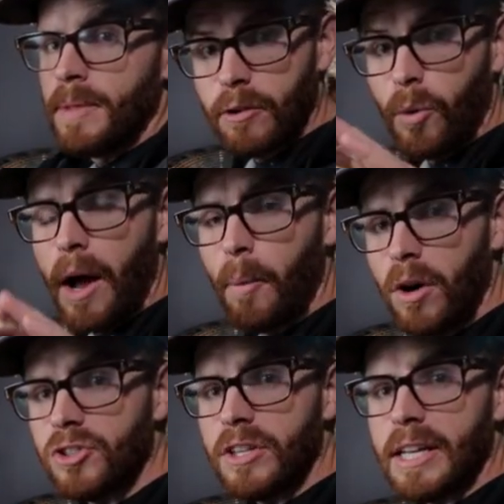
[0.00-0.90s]
So I
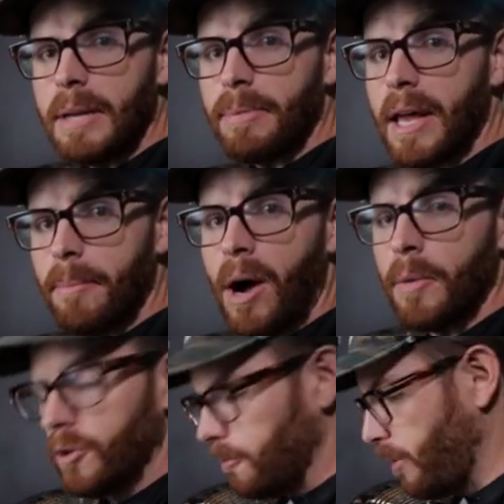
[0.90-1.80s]
want you to keep that in
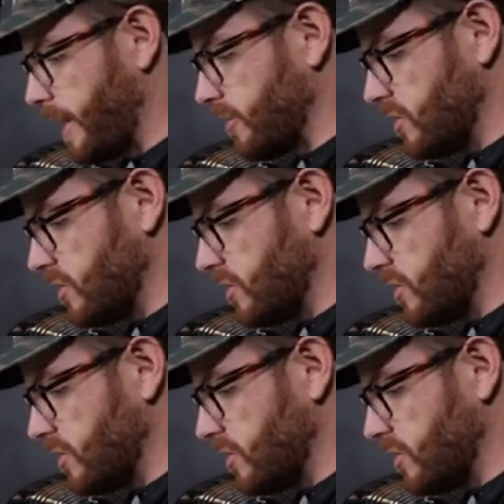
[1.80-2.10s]
mind when you're playing.